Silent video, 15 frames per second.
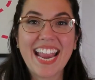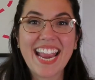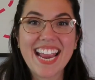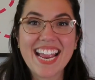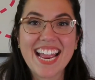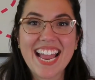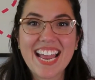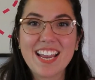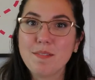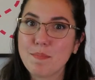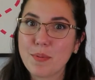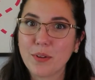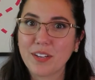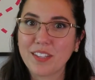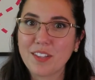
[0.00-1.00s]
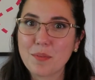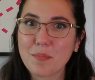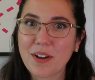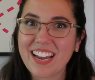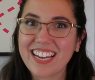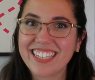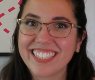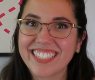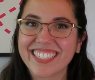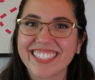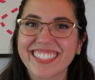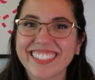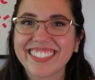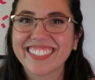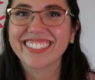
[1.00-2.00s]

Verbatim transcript: and building their brains.